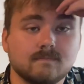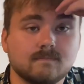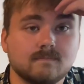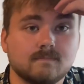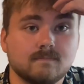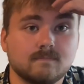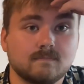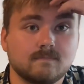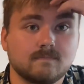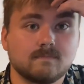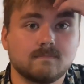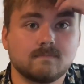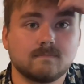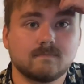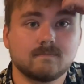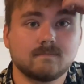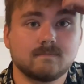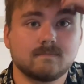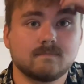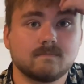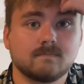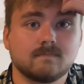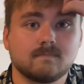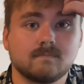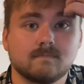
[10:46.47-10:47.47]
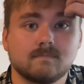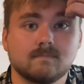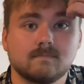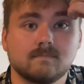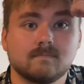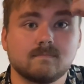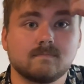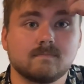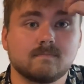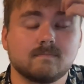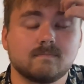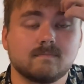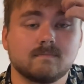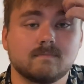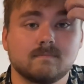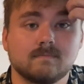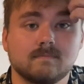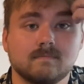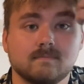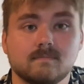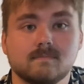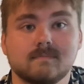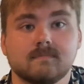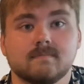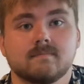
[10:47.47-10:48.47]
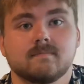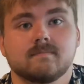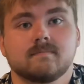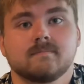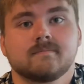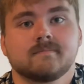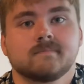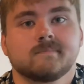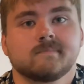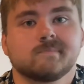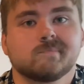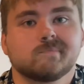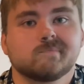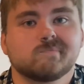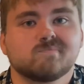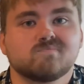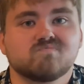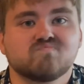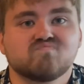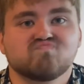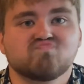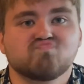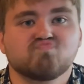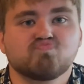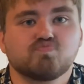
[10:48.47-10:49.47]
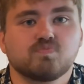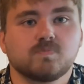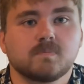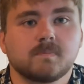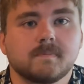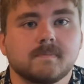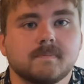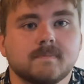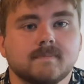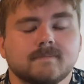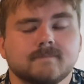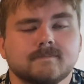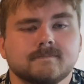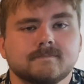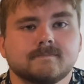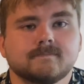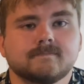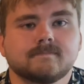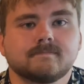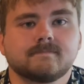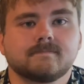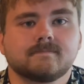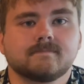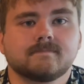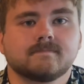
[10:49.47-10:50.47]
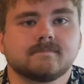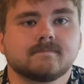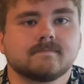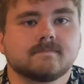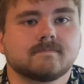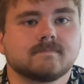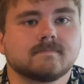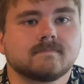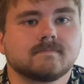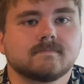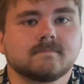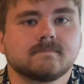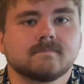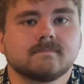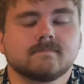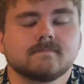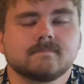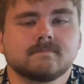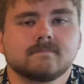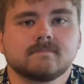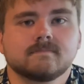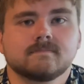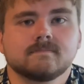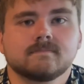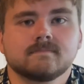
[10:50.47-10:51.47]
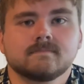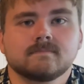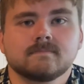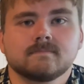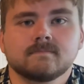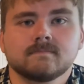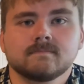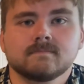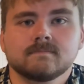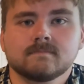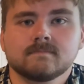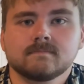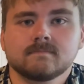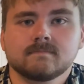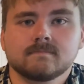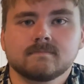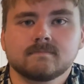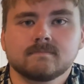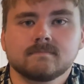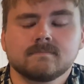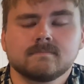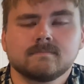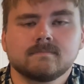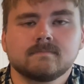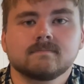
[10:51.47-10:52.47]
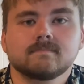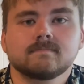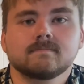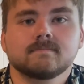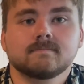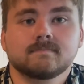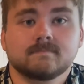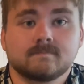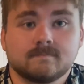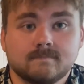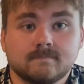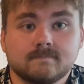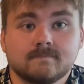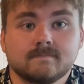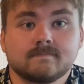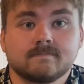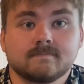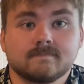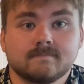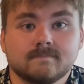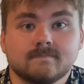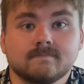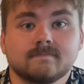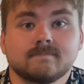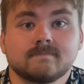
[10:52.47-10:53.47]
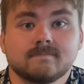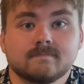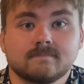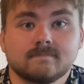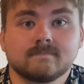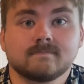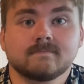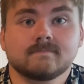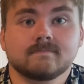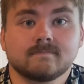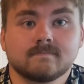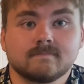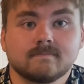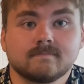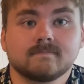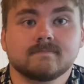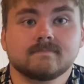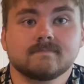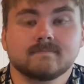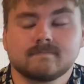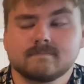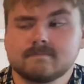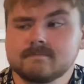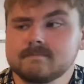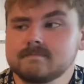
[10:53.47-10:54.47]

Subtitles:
This person isn't speaking.